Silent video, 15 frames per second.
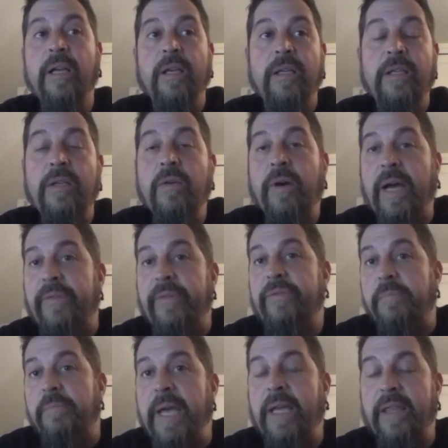you have to
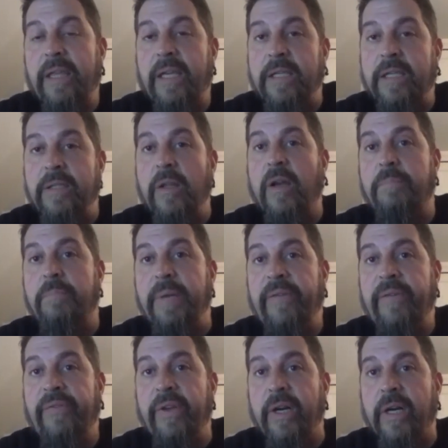make things look
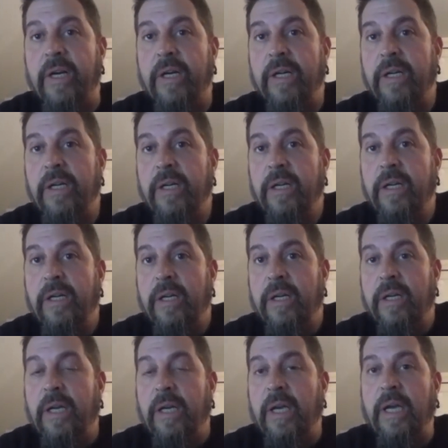beefier,
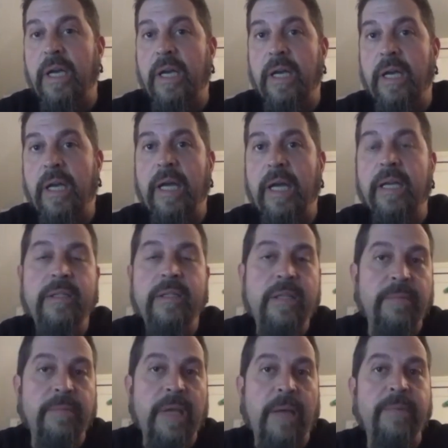and
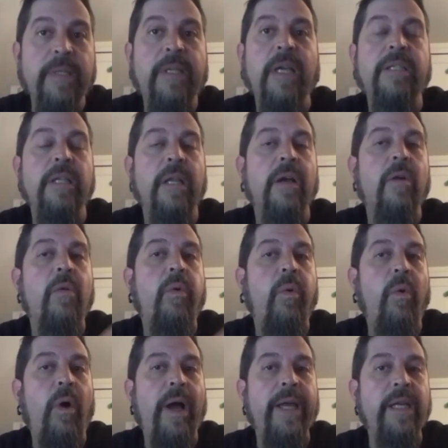sometimes it doesn't look
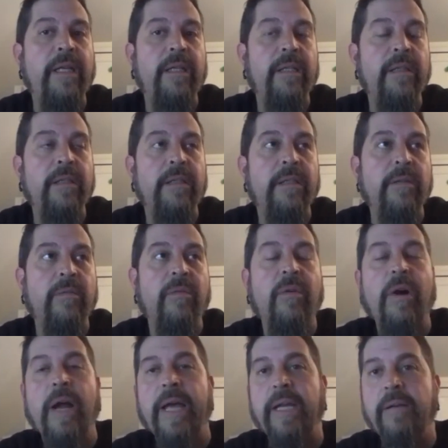quite
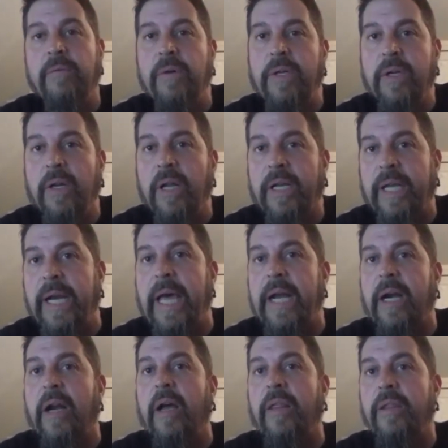right when you're looking
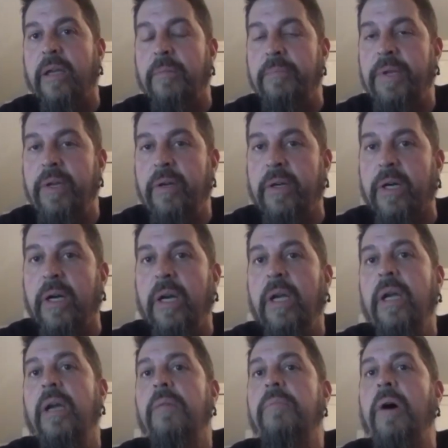at it on the computer.
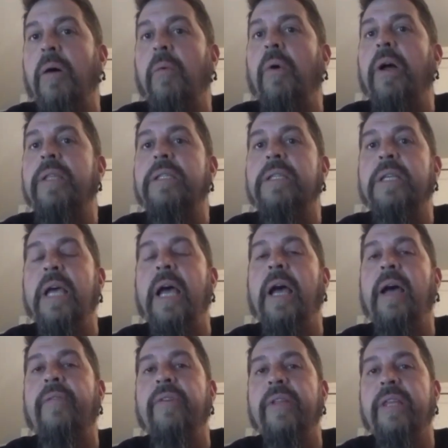But once
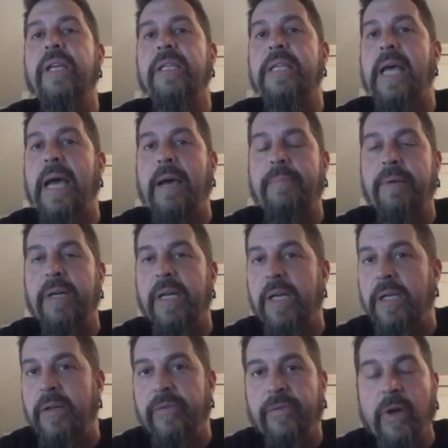everything's happened
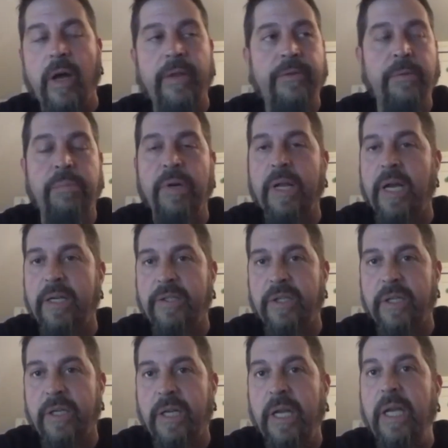and you've gone through
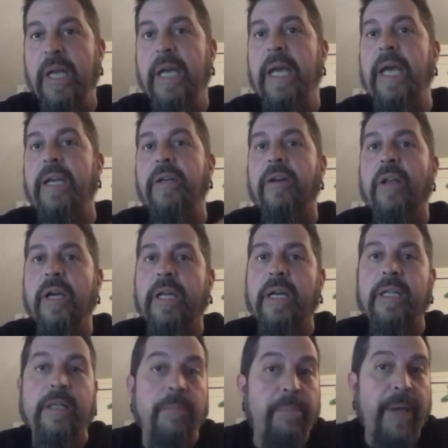production and you're looking
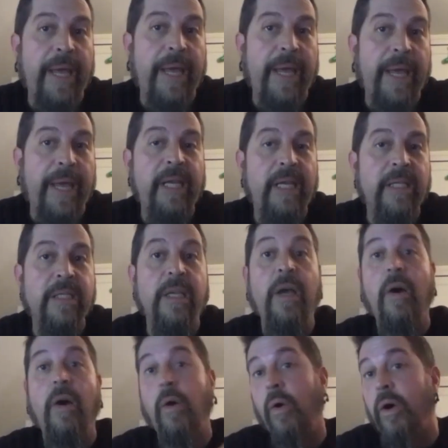at the painted
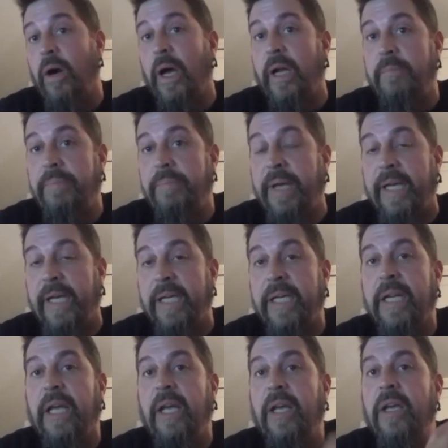piece or
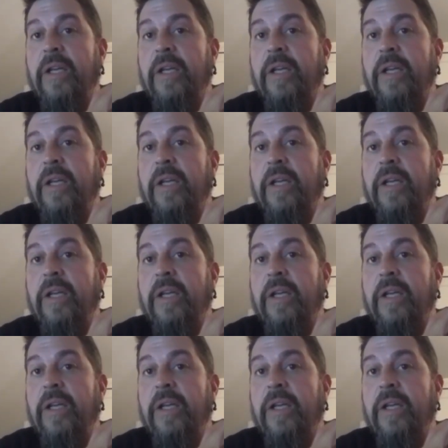unpainted,